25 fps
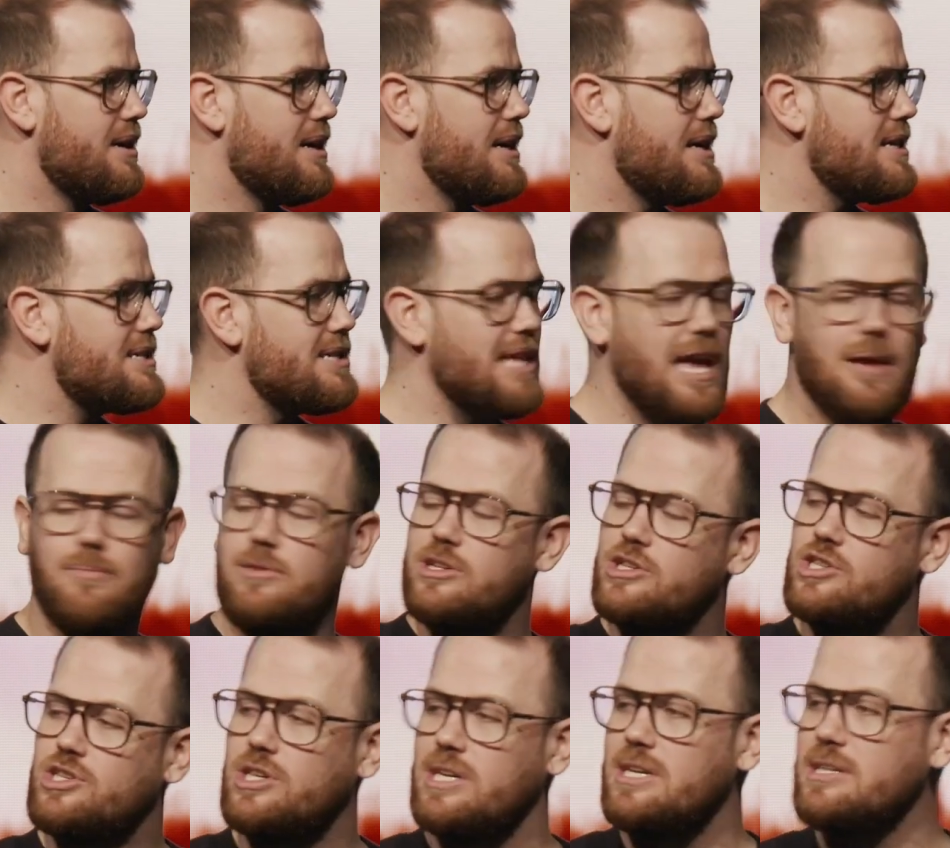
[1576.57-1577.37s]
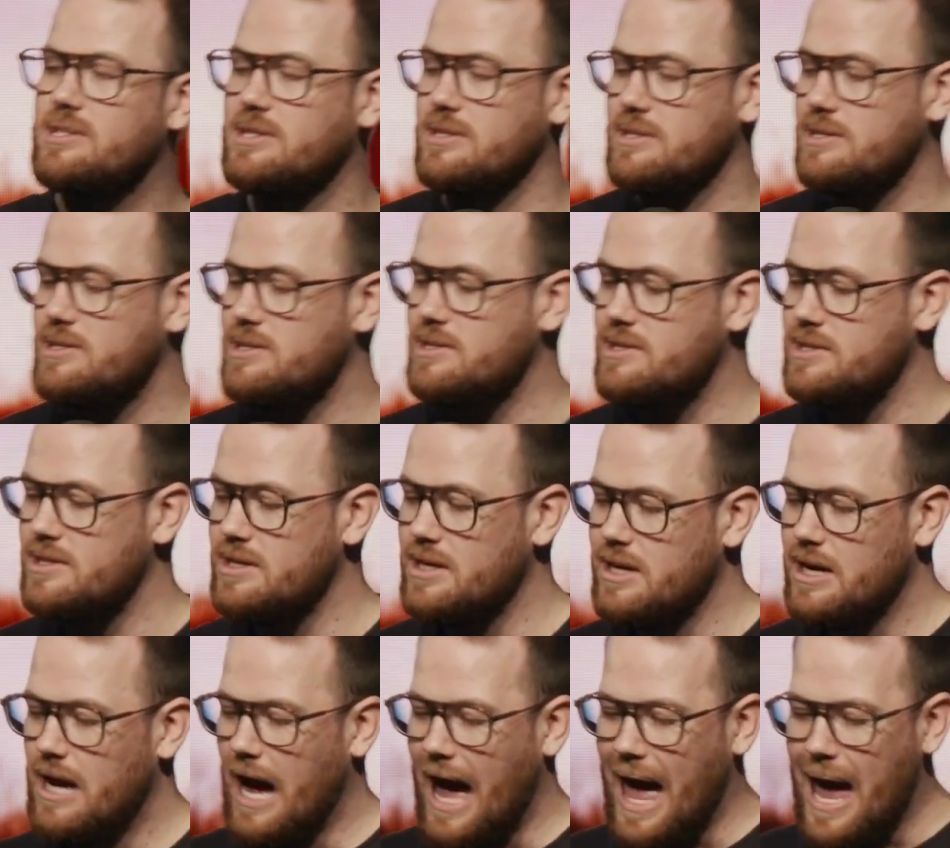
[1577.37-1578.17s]
His name is Jesus.
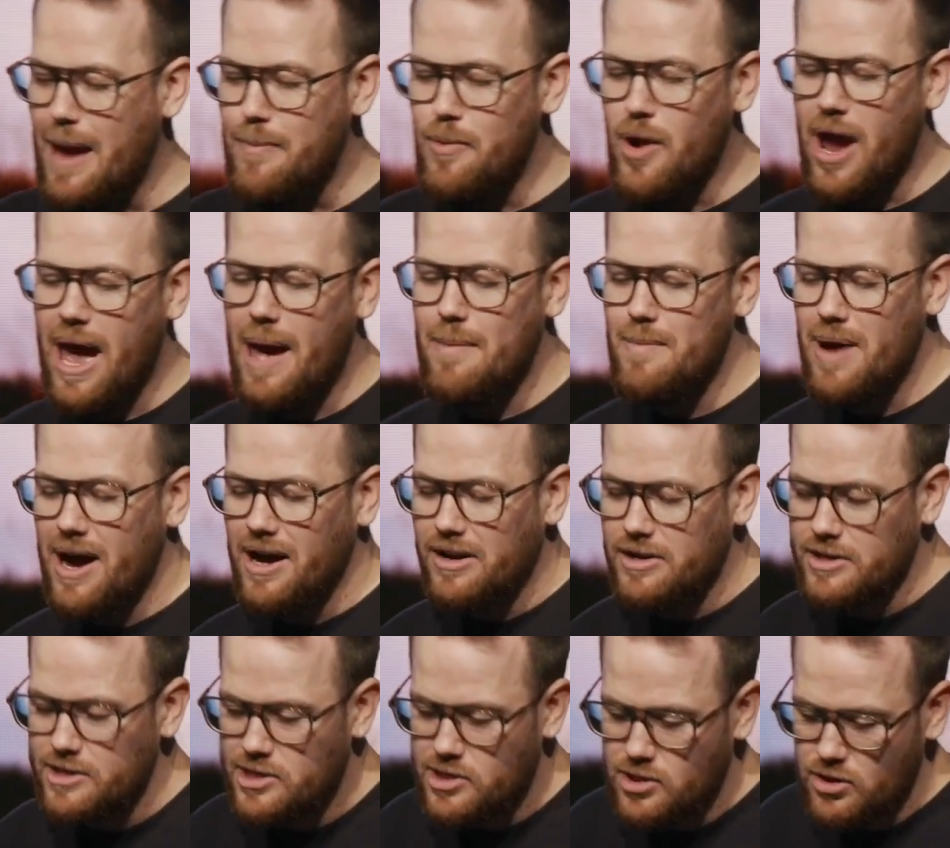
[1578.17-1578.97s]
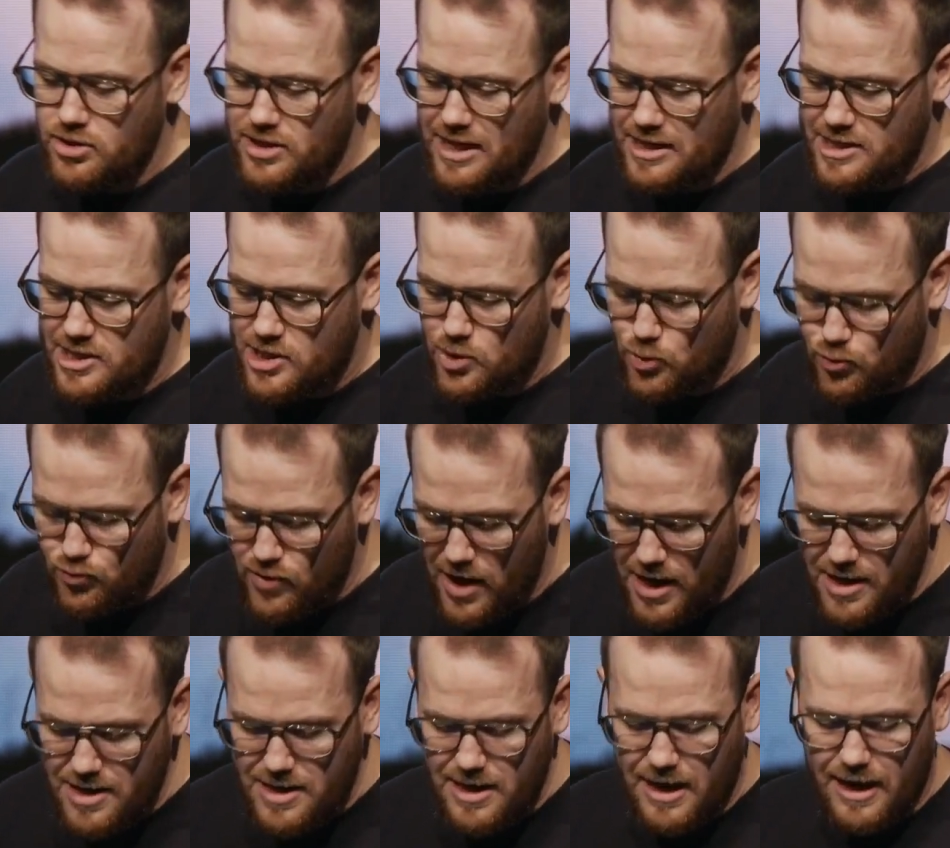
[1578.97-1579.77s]
Abraham understood that
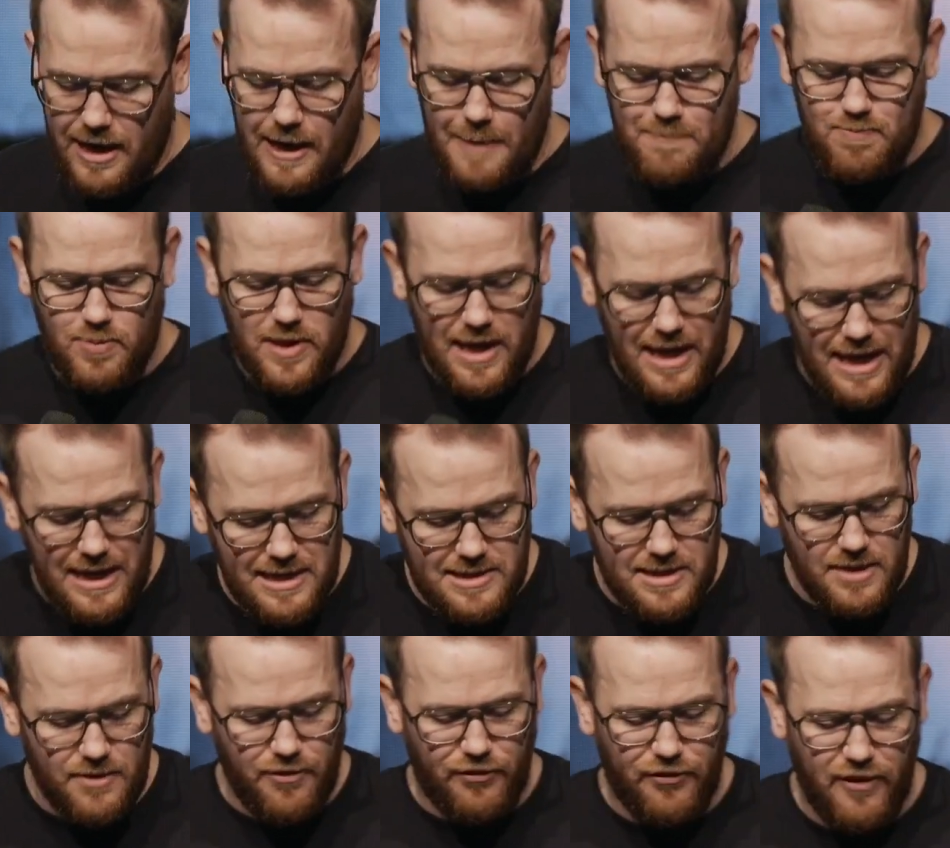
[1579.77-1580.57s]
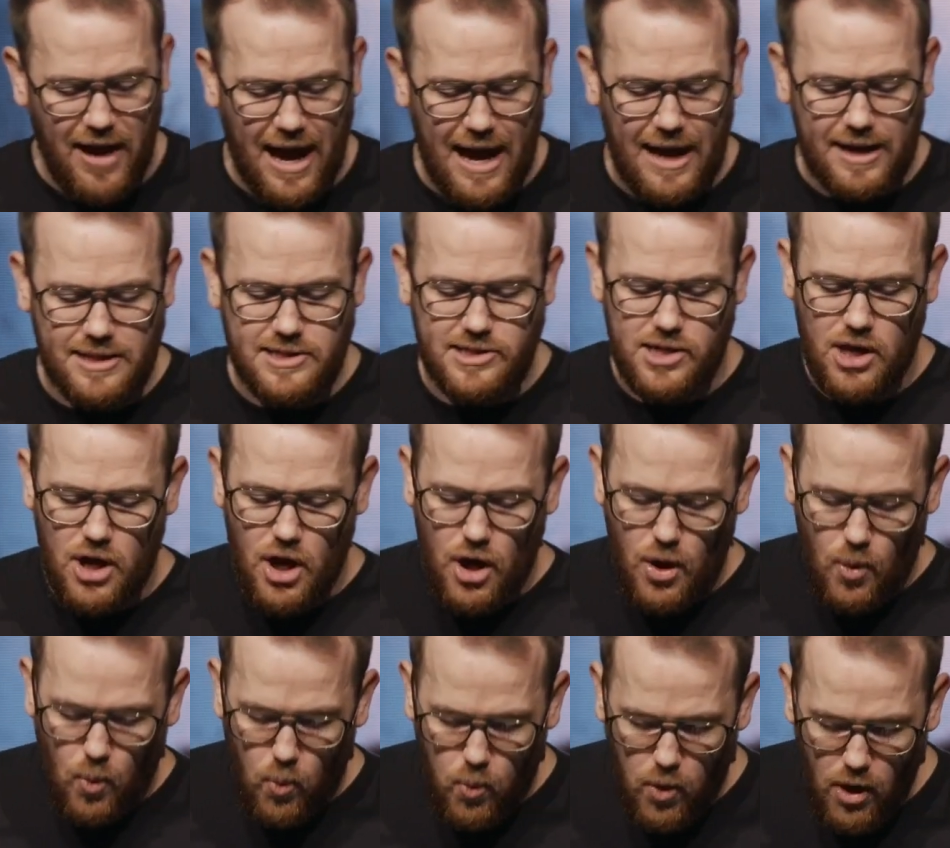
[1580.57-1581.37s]
surrender is in fact
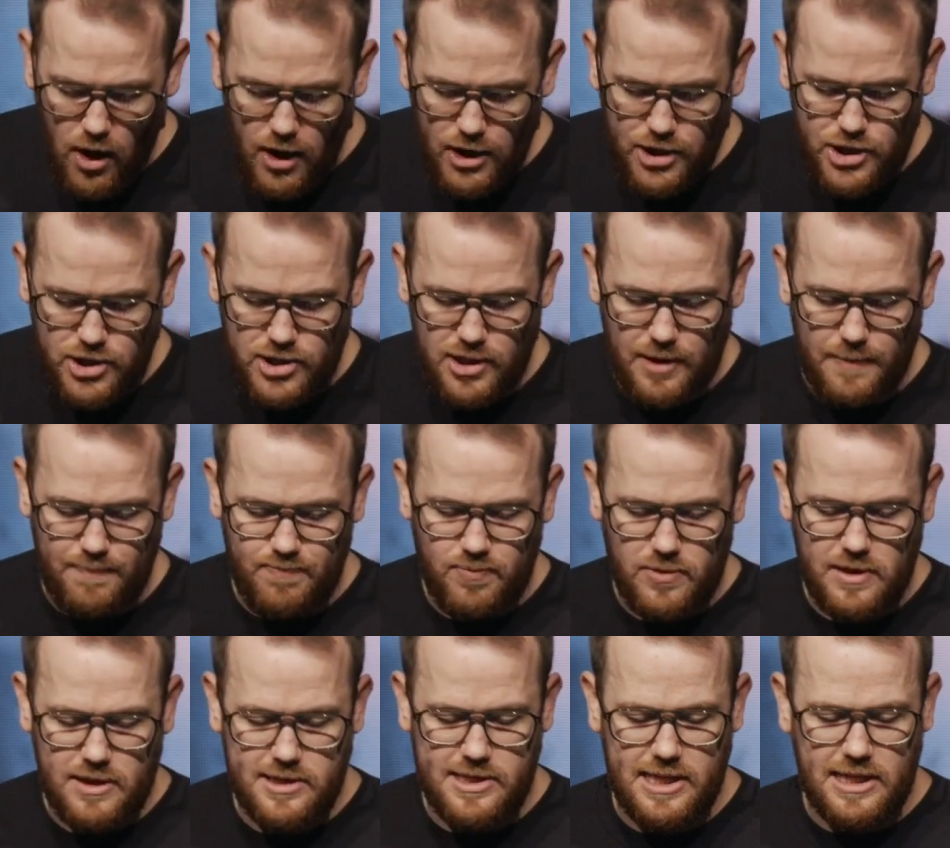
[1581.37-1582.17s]
worship.